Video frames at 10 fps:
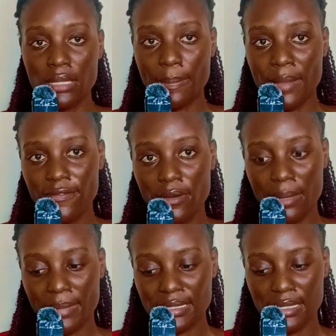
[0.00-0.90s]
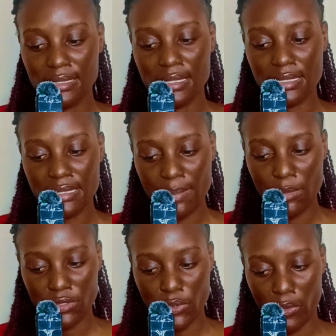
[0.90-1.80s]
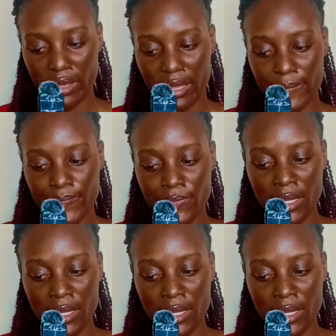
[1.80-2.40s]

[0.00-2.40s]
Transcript: The platform number 6 is Remote OK.